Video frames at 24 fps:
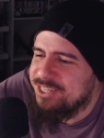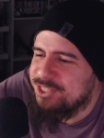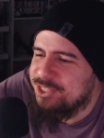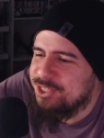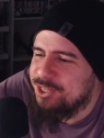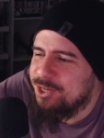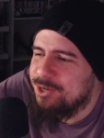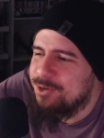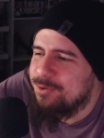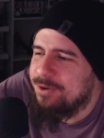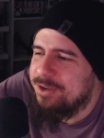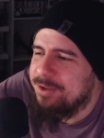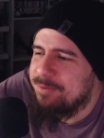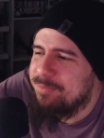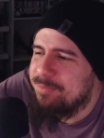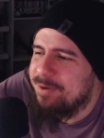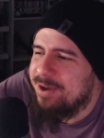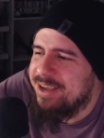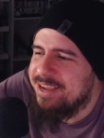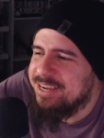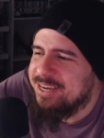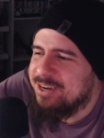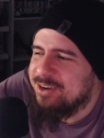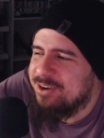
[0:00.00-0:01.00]
should we
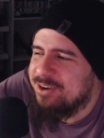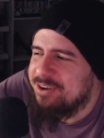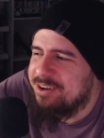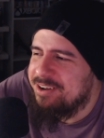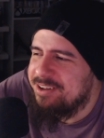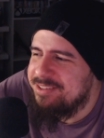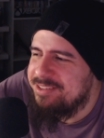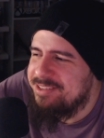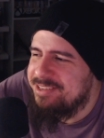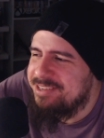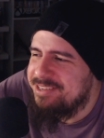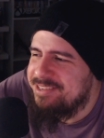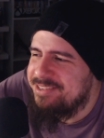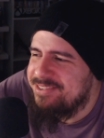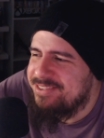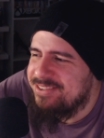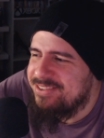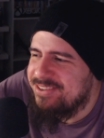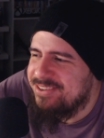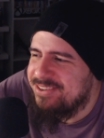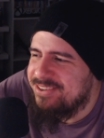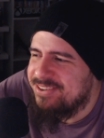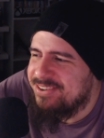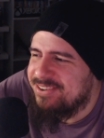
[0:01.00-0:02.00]
buy COD this
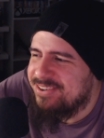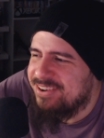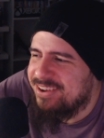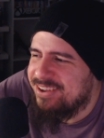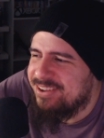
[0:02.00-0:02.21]
year?